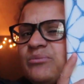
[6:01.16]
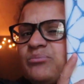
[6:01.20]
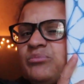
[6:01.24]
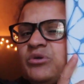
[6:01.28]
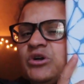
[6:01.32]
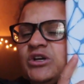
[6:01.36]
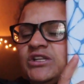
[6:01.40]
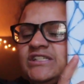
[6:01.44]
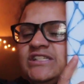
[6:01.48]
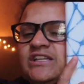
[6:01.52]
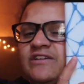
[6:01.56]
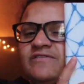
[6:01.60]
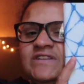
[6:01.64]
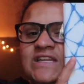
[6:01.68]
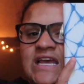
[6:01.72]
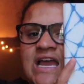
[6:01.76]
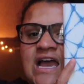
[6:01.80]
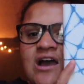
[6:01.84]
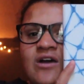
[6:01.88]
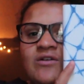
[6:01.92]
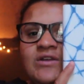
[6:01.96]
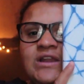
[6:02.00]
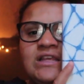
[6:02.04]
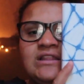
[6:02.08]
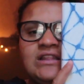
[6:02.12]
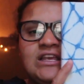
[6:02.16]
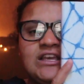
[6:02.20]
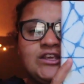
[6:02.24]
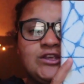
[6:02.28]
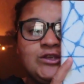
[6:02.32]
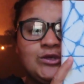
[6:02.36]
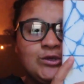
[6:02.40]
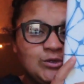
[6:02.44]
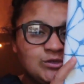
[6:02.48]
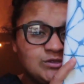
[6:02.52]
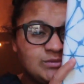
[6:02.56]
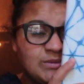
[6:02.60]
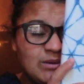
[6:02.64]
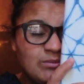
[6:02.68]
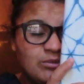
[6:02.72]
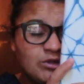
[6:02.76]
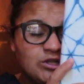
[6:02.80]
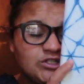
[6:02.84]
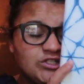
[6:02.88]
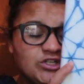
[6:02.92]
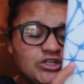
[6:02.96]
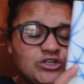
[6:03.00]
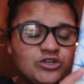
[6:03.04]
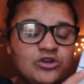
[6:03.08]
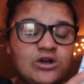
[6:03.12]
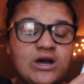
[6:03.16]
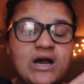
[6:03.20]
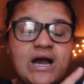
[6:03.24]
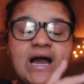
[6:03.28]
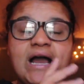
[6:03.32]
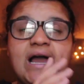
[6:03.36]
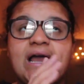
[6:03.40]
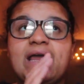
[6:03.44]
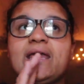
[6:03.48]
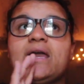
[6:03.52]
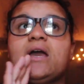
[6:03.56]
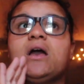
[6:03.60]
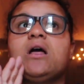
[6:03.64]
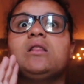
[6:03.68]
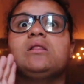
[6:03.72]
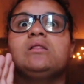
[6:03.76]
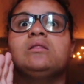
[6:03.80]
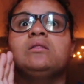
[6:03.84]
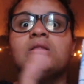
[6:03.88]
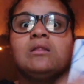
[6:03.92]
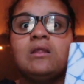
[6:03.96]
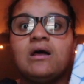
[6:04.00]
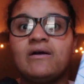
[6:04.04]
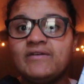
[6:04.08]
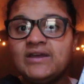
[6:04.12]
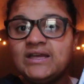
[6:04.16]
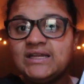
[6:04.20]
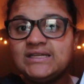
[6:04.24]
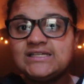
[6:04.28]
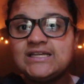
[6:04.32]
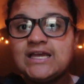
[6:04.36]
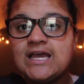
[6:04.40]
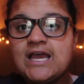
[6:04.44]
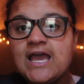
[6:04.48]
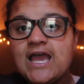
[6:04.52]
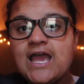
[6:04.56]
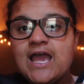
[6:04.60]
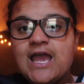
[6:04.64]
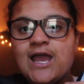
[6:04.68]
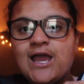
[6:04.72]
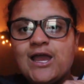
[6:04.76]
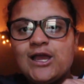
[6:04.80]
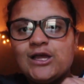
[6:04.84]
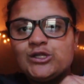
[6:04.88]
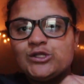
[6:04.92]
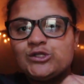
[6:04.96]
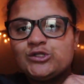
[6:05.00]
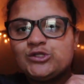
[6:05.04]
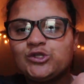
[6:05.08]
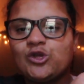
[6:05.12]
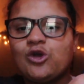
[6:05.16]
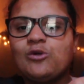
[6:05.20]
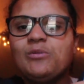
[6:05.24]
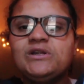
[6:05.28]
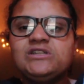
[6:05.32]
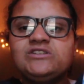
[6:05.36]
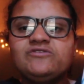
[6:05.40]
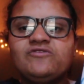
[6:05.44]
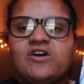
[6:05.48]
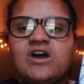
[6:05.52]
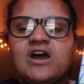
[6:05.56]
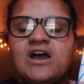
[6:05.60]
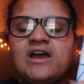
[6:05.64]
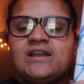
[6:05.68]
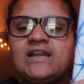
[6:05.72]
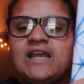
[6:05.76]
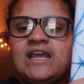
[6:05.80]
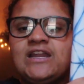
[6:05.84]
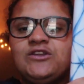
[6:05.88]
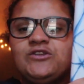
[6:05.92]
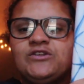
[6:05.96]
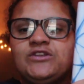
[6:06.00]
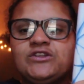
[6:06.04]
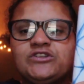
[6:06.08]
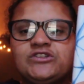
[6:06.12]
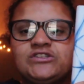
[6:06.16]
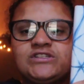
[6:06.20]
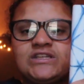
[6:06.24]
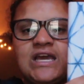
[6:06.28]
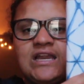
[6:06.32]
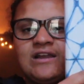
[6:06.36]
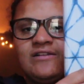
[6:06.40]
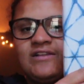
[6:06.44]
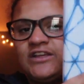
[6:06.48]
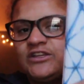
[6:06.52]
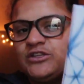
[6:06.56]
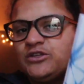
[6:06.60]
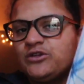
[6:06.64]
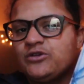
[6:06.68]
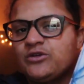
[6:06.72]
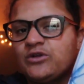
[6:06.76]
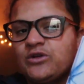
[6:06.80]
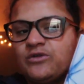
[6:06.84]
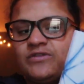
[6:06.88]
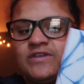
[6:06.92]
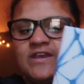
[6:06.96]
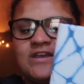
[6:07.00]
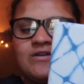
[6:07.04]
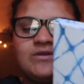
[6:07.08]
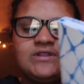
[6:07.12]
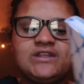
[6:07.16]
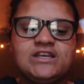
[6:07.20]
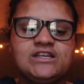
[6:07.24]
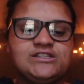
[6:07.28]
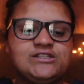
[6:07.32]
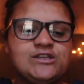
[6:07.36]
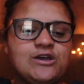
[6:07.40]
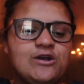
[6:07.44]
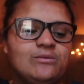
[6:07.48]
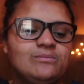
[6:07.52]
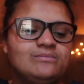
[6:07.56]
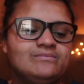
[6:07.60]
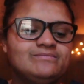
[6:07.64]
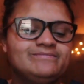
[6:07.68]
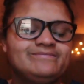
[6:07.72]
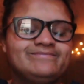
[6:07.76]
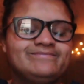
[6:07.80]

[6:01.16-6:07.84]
like put stuff down and like use my bullet journal, I love it. So much fun, and you can just kind of like do your own thing with it. So